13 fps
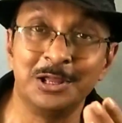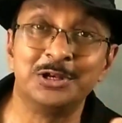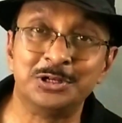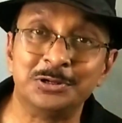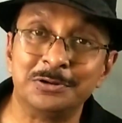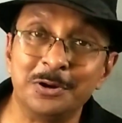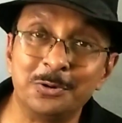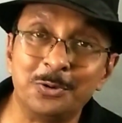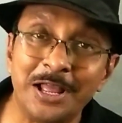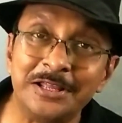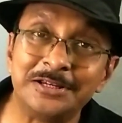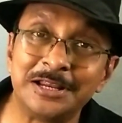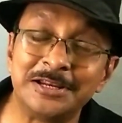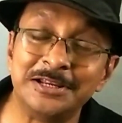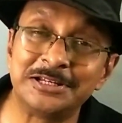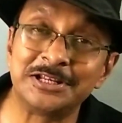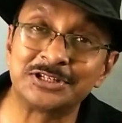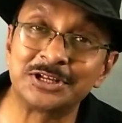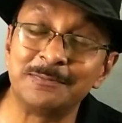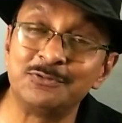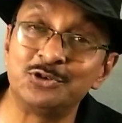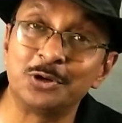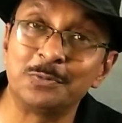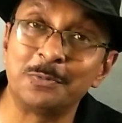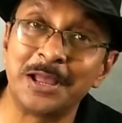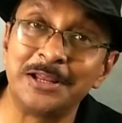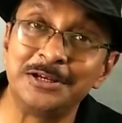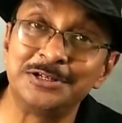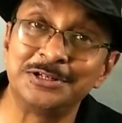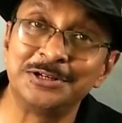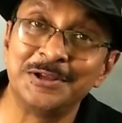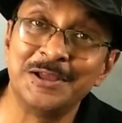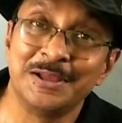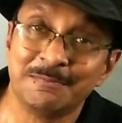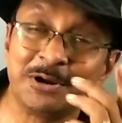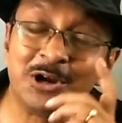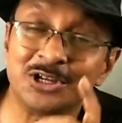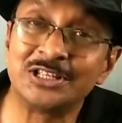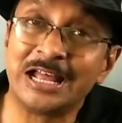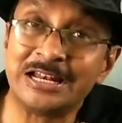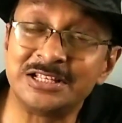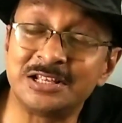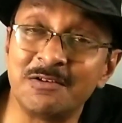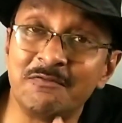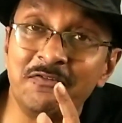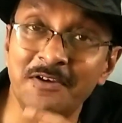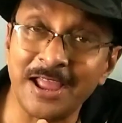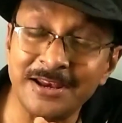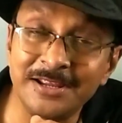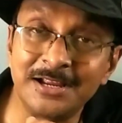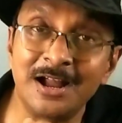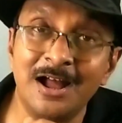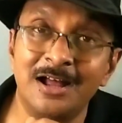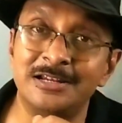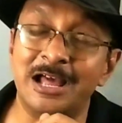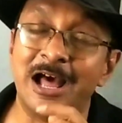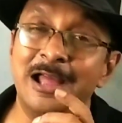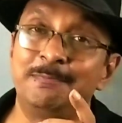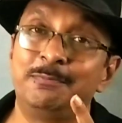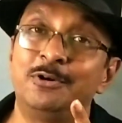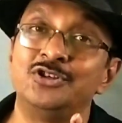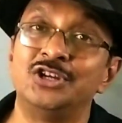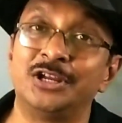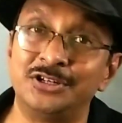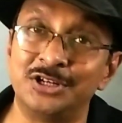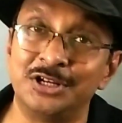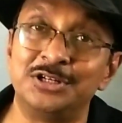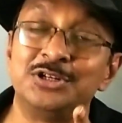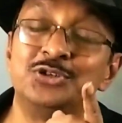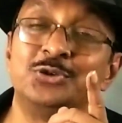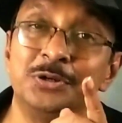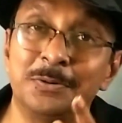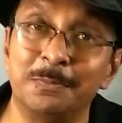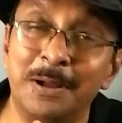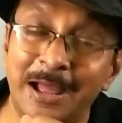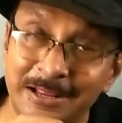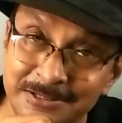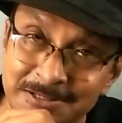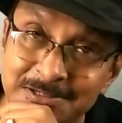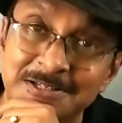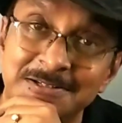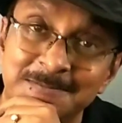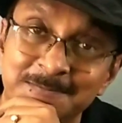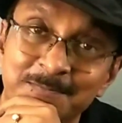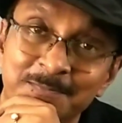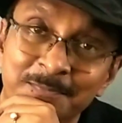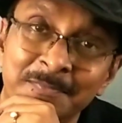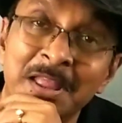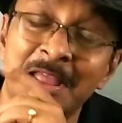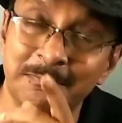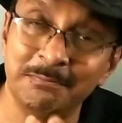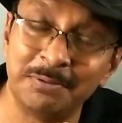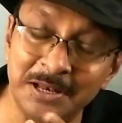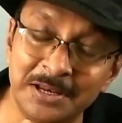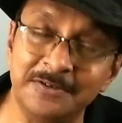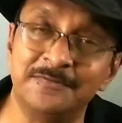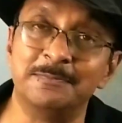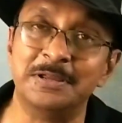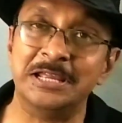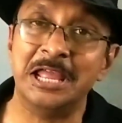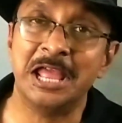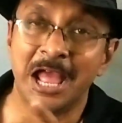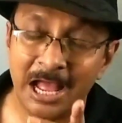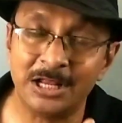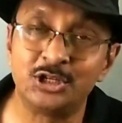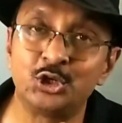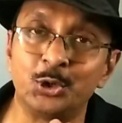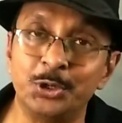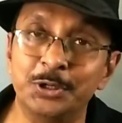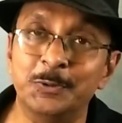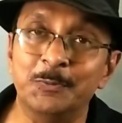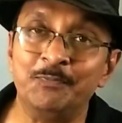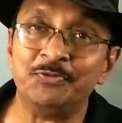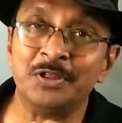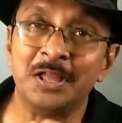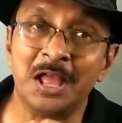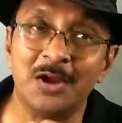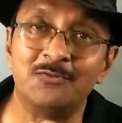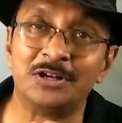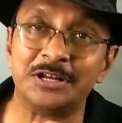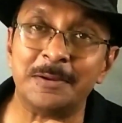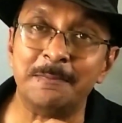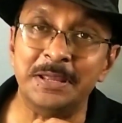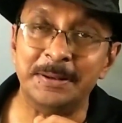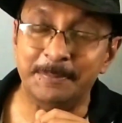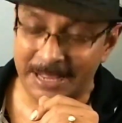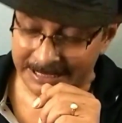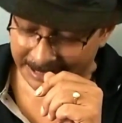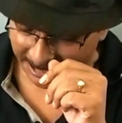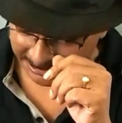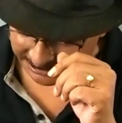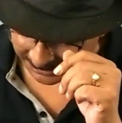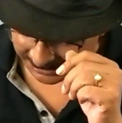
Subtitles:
Do you know why it has come to your mind? Because that is the very card I projected to your mind. Believe me, I'll show you what I mean by that.